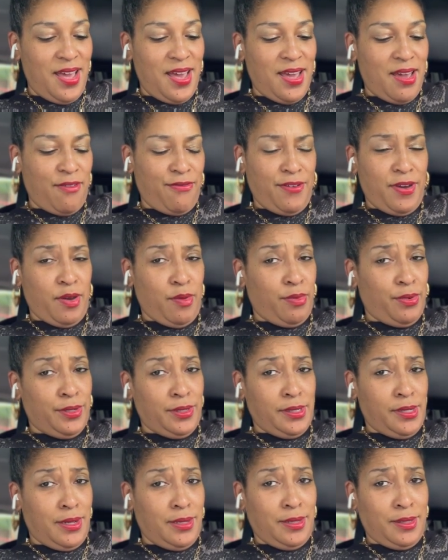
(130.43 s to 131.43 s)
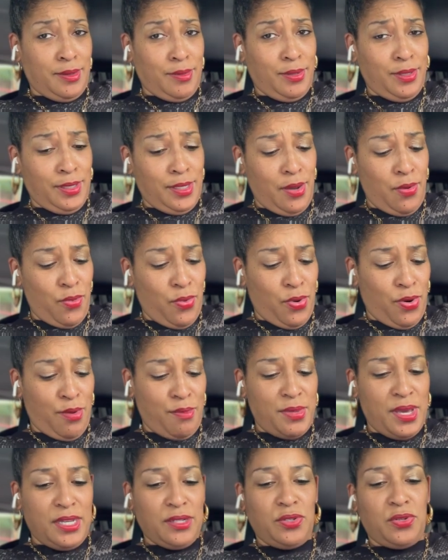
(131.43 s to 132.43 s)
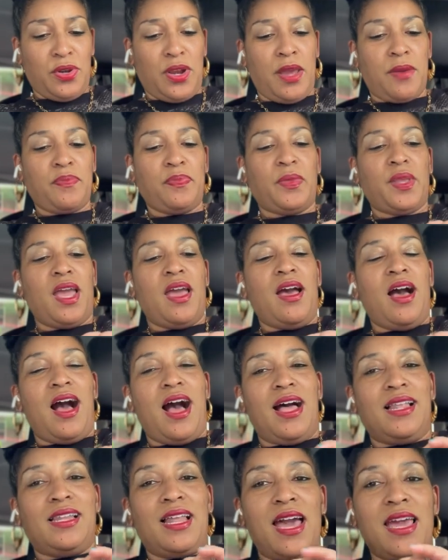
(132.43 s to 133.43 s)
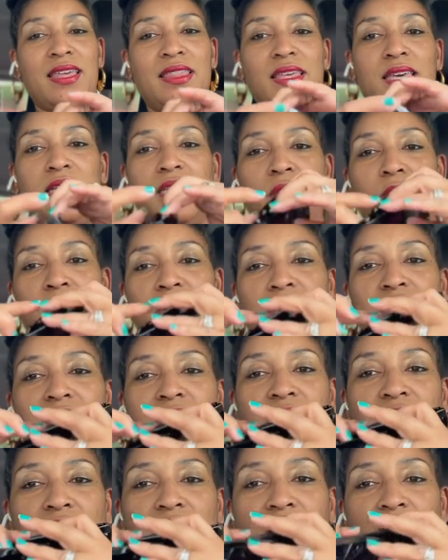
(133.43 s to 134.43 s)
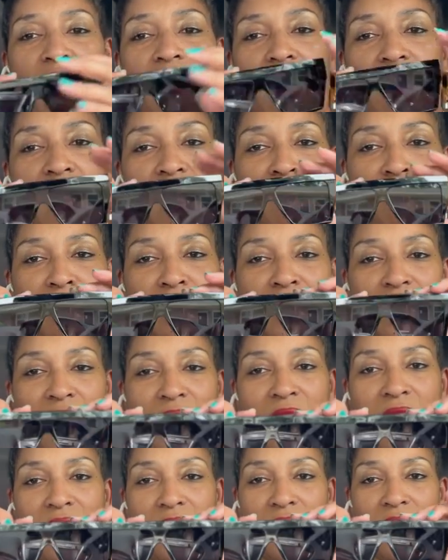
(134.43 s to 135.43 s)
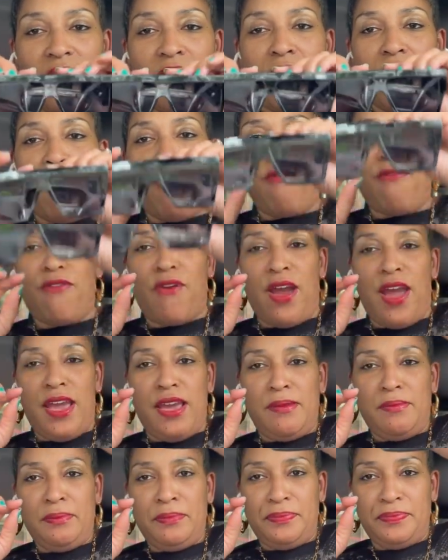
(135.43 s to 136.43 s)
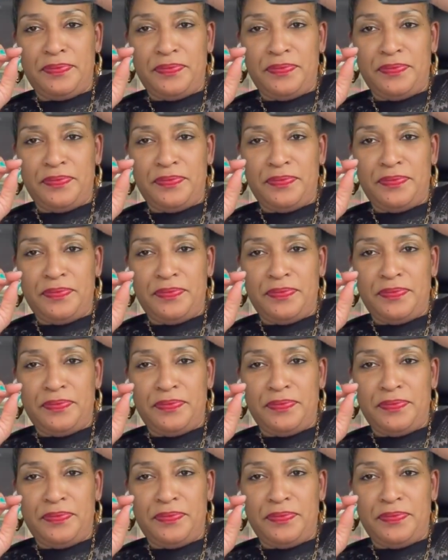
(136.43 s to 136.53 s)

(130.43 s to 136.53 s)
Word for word: I got fingerprints all on because I wore them yesterday. I like these because they are a black frame